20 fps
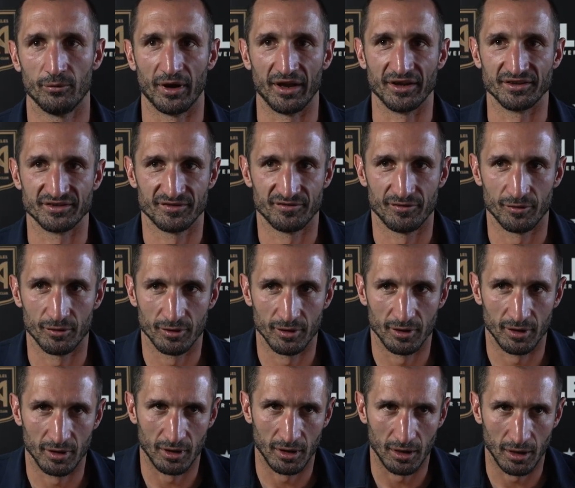race for
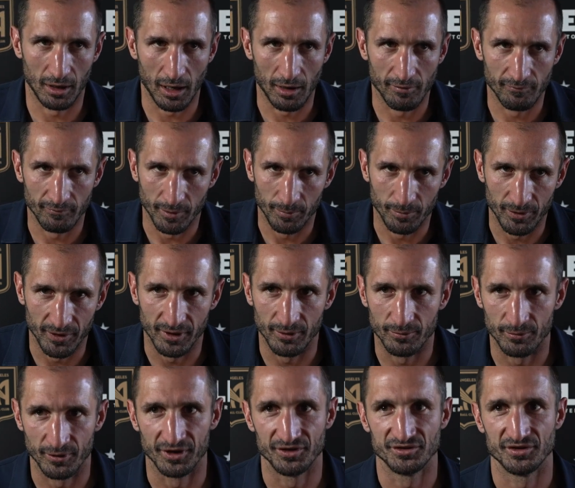the MVP
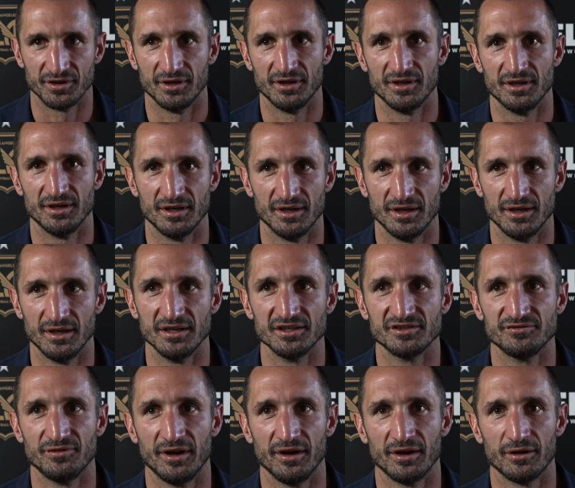region.
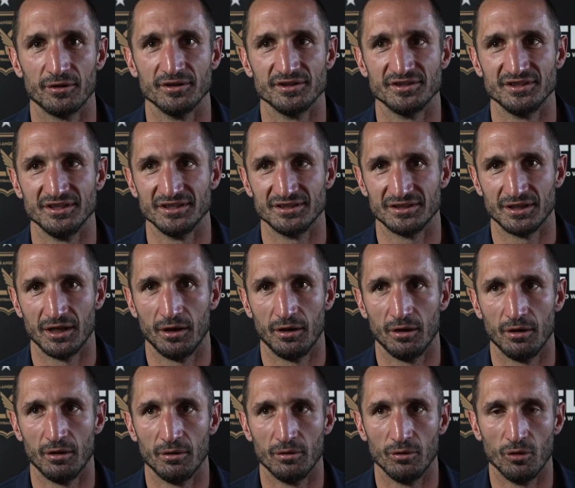Is very
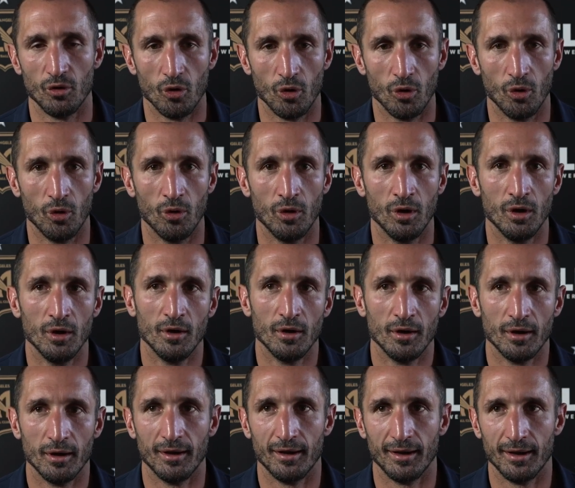consistent. Nuhu,
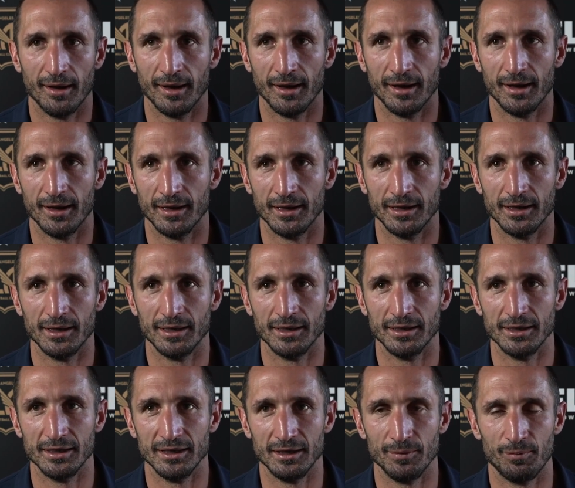
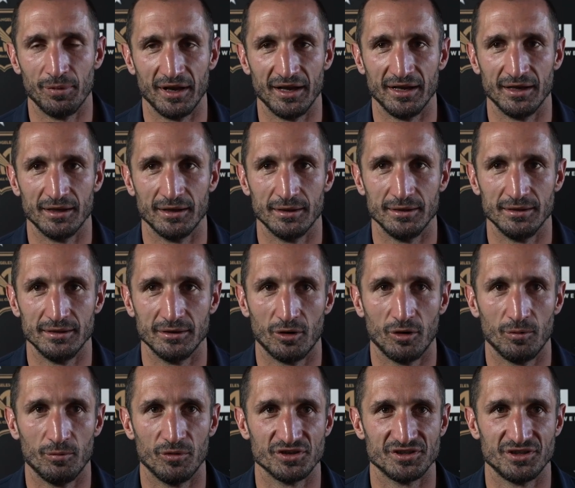he played
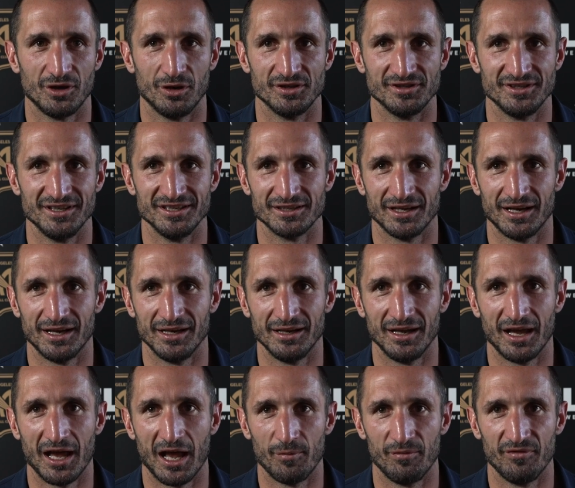almost the whole season, and he
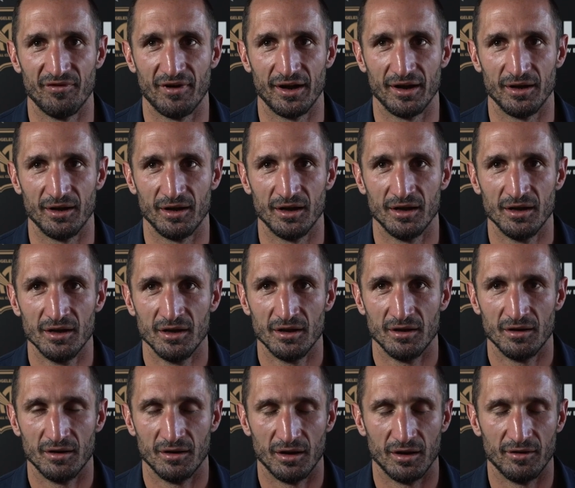helped very,
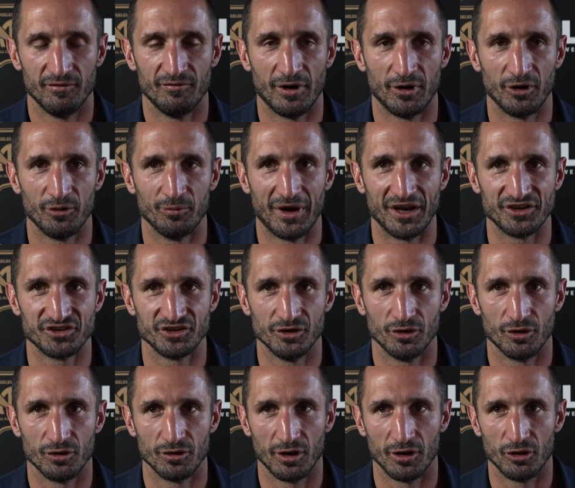very much in
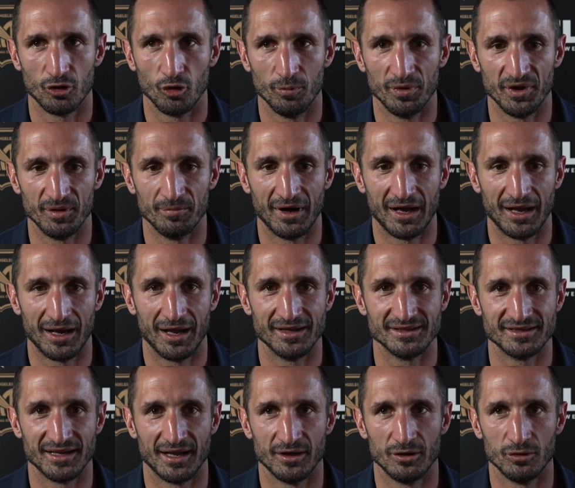order to be
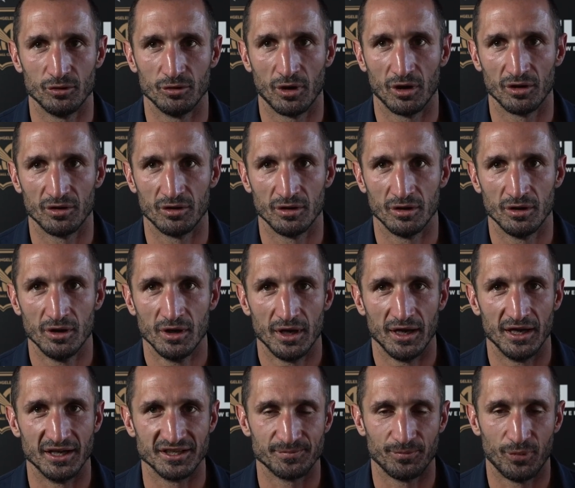balanced and do not
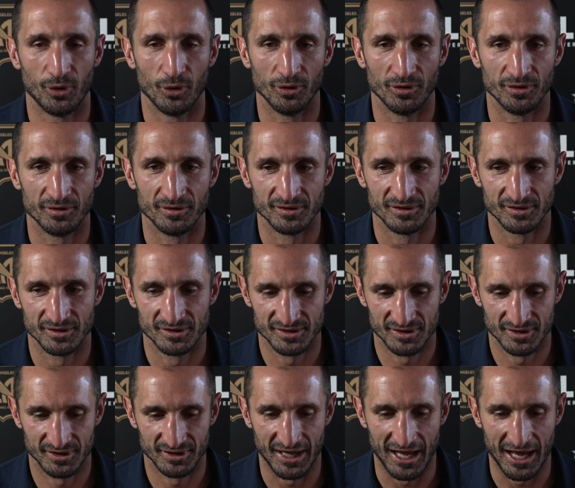expose
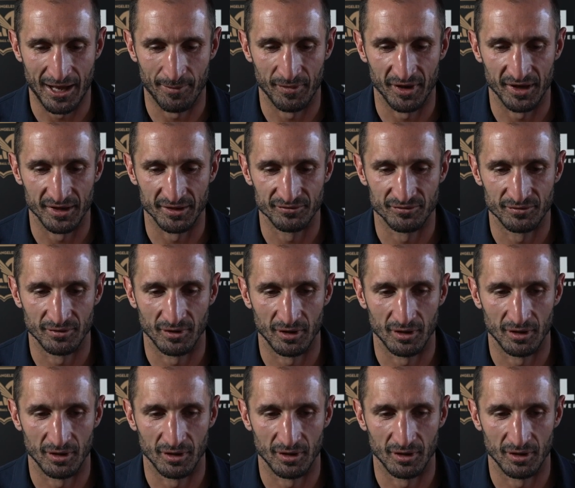them and